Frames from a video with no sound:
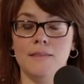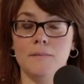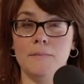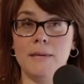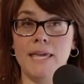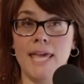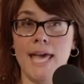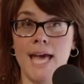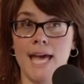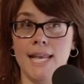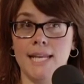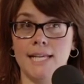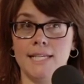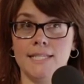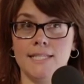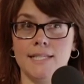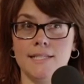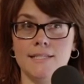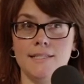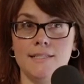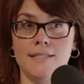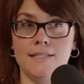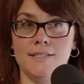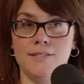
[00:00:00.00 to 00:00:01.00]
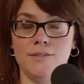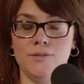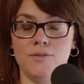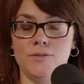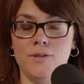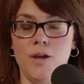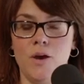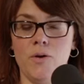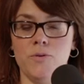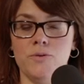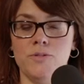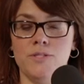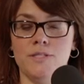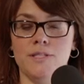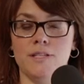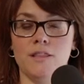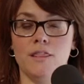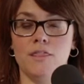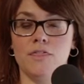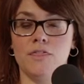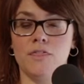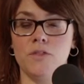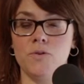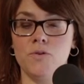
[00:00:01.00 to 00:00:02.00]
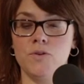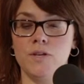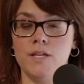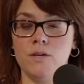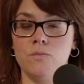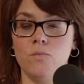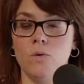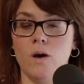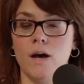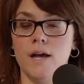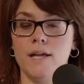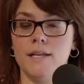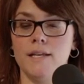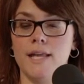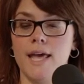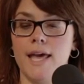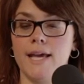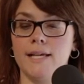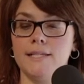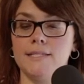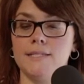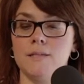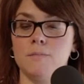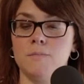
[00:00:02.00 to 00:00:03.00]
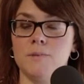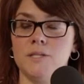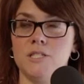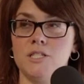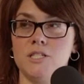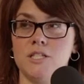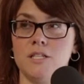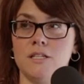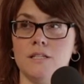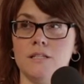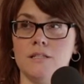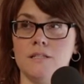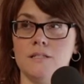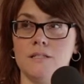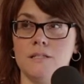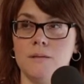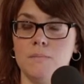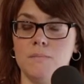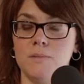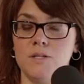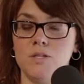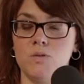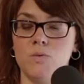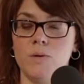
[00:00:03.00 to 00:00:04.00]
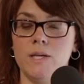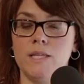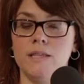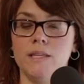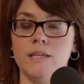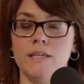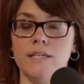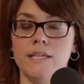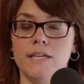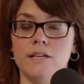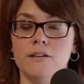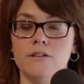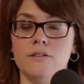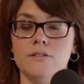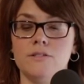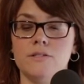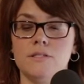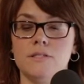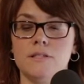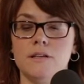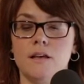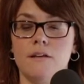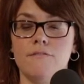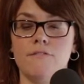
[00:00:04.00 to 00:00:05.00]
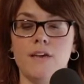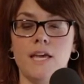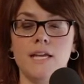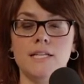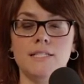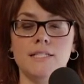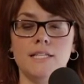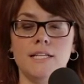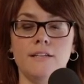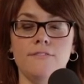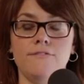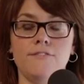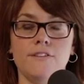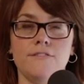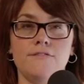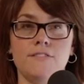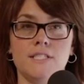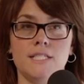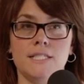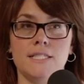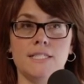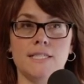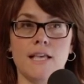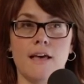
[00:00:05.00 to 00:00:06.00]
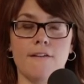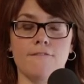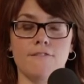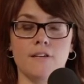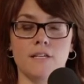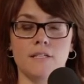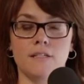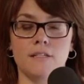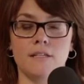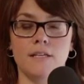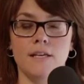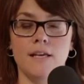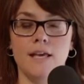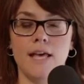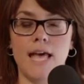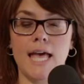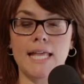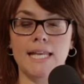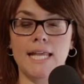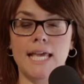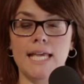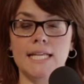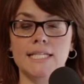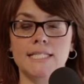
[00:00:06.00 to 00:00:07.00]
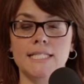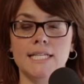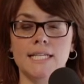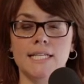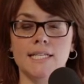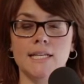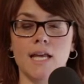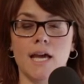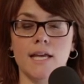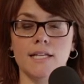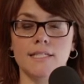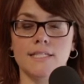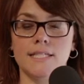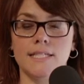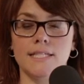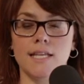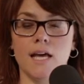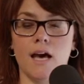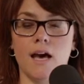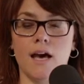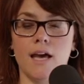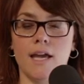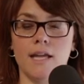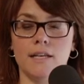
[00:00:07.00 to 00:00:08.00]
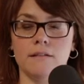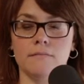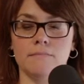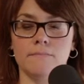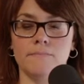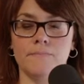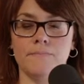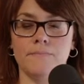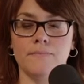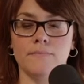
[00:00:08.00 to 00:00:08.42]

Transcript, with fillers: The Mechanics Institute hosted 31 exhibitions between the years of 1857 and 1899.